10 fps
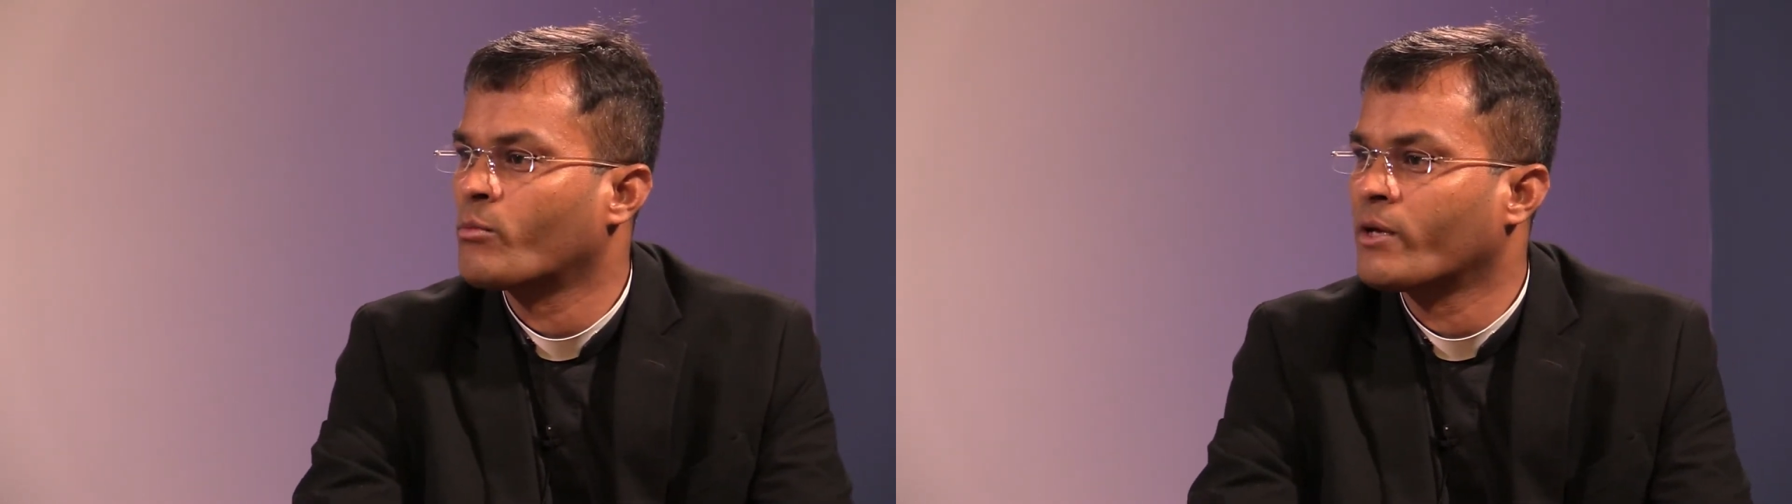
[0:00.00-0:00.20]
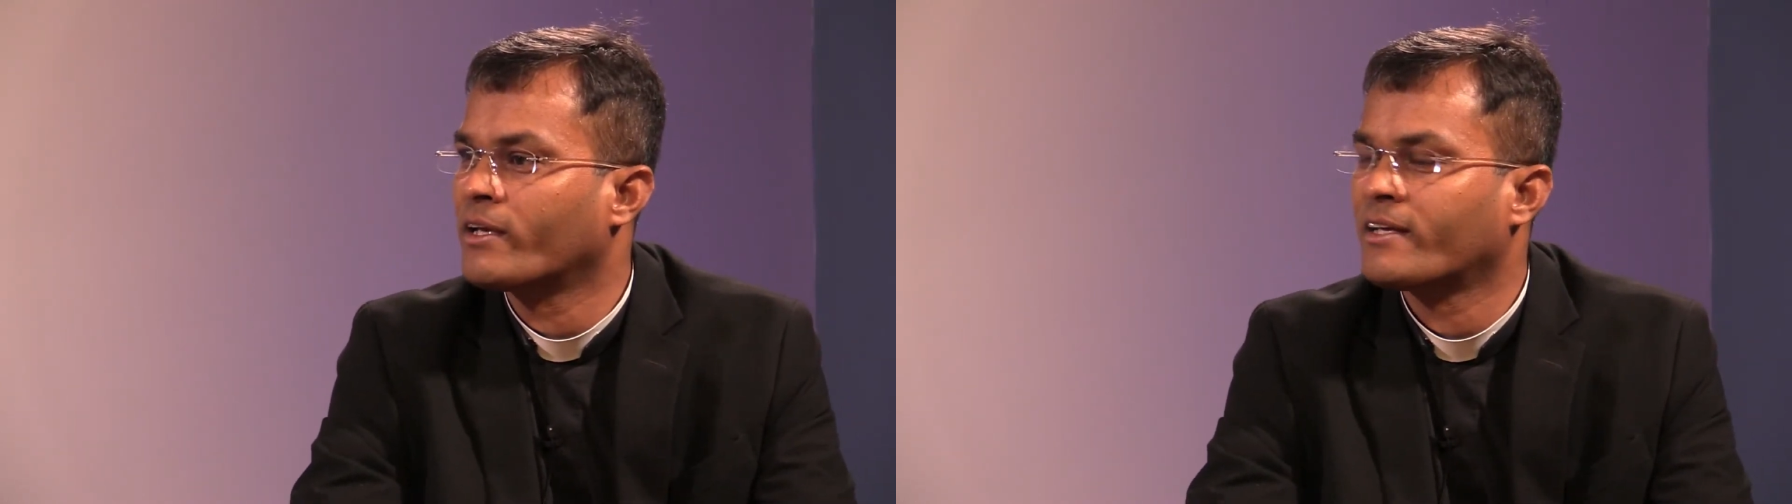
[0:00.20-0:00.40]

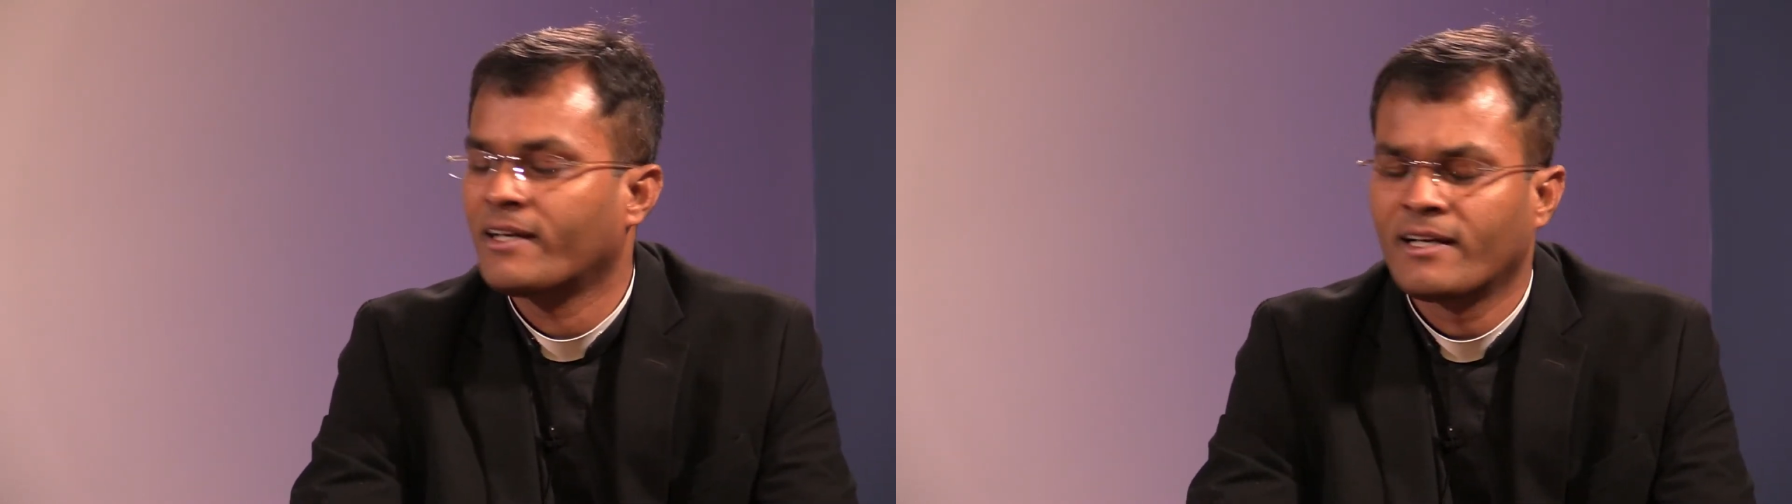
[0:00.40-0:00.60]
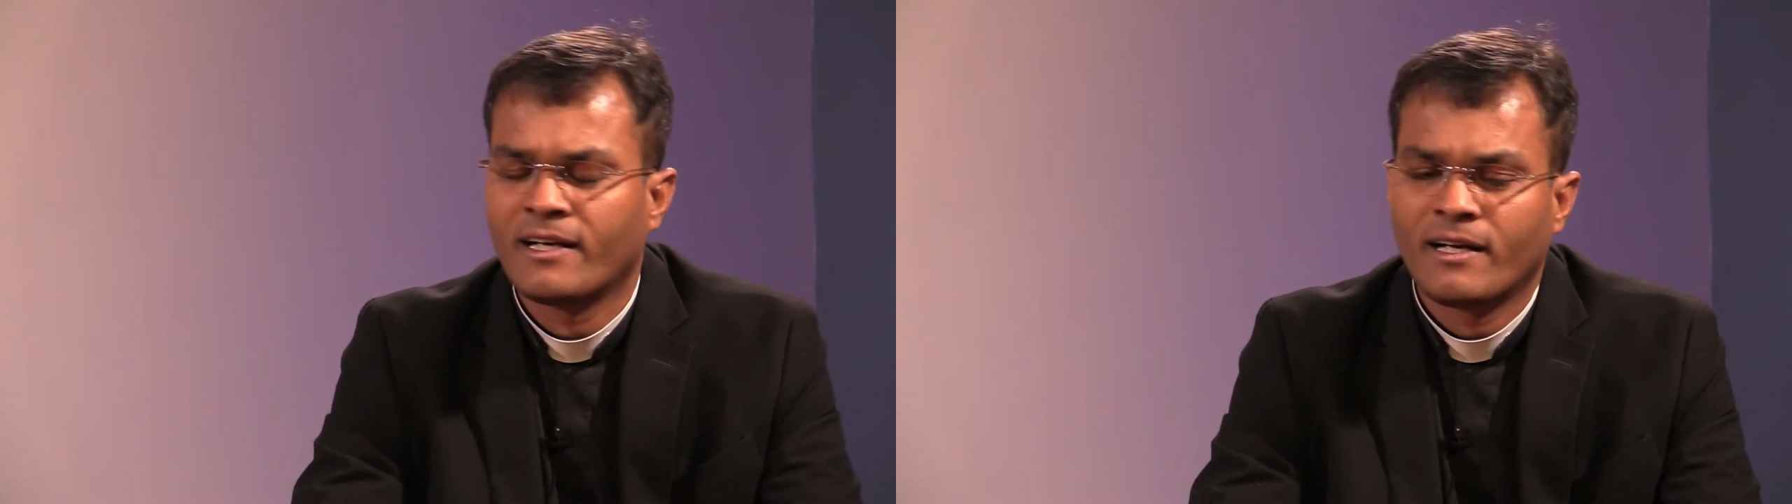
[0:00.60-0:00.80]
be,
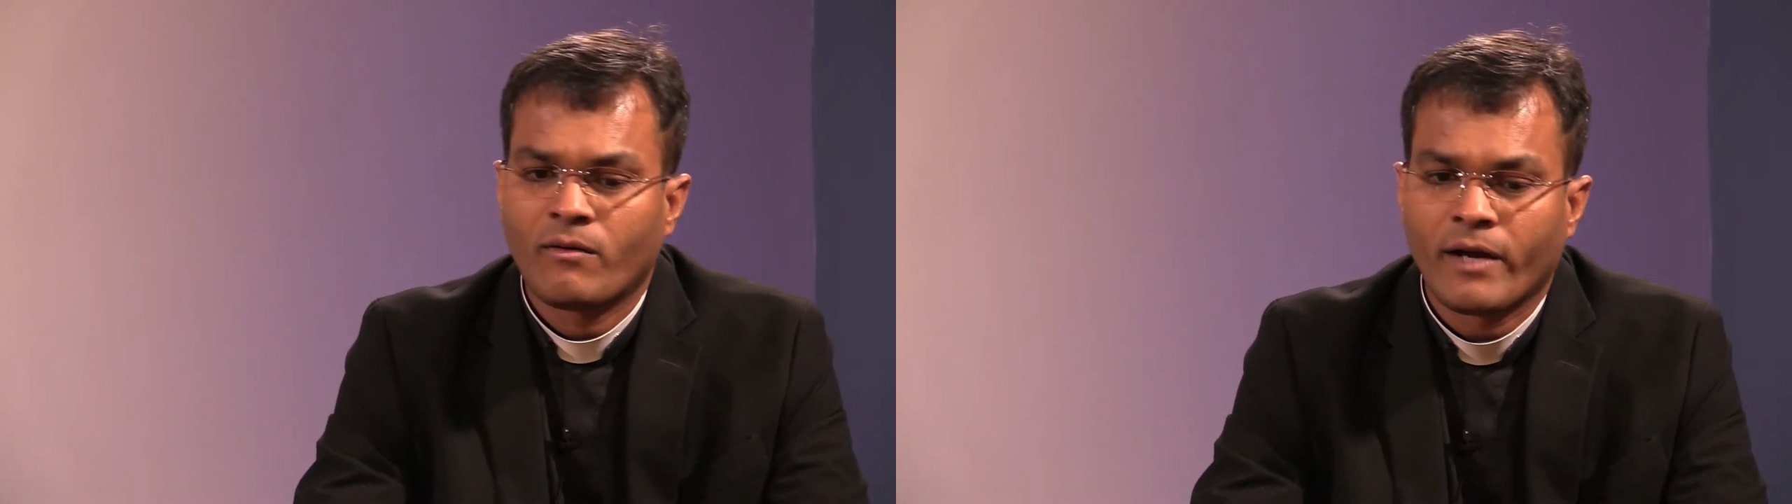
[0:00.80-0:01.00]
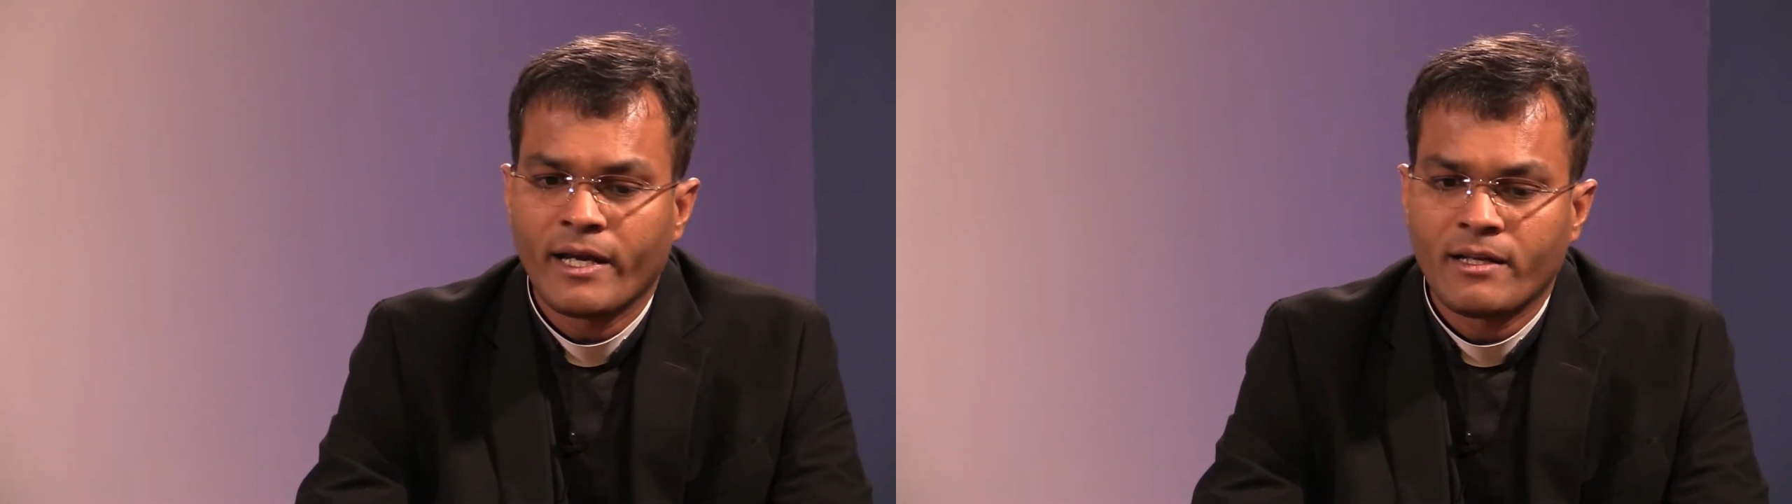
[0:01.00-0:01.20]
right?